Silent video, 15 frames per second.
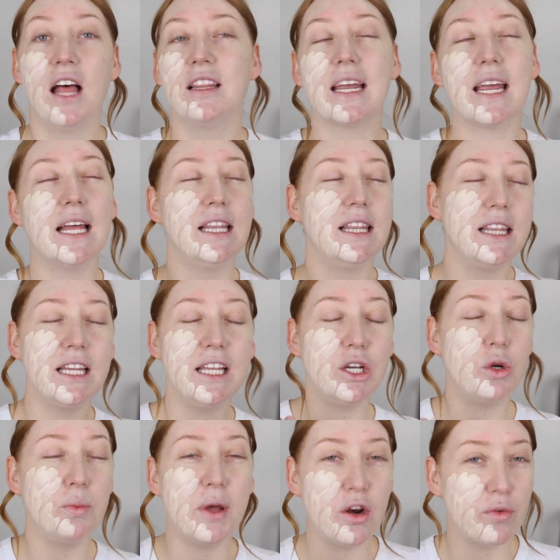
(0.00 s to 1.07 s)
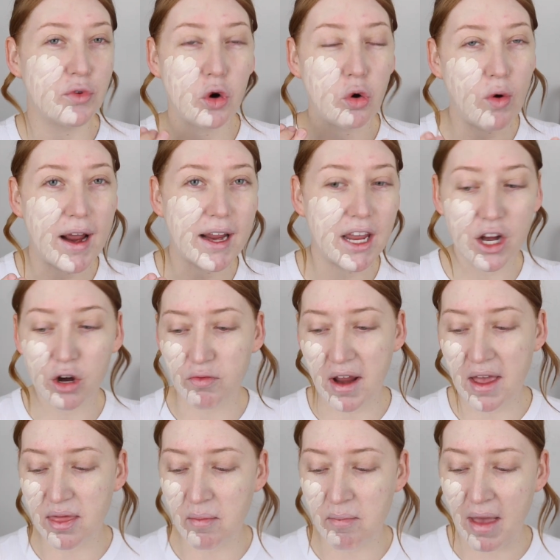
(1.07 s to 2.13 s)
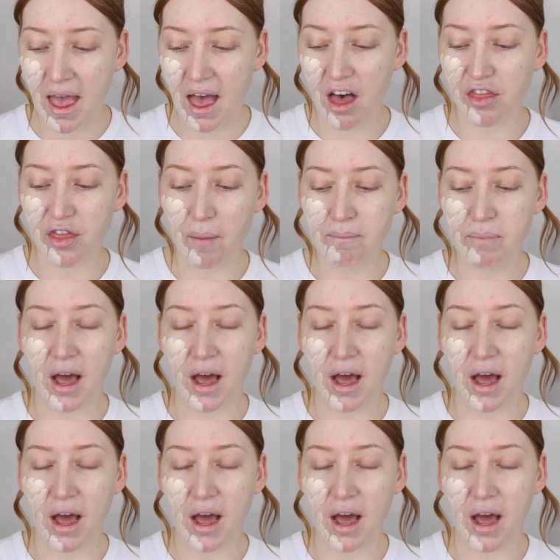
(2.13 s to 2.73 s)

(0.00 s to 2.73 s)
Like a little bit of cracking around the mouth,